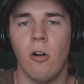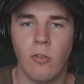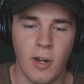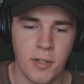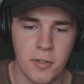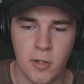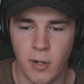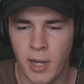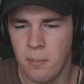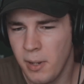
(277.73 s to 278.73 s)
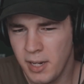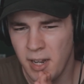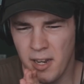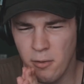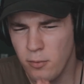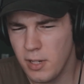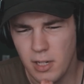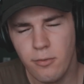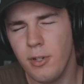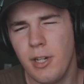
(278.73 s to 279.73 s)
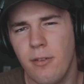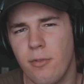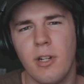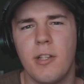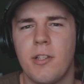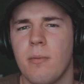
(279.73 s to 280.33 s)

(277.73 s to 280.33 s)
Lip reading: All right, so I made a really, really, really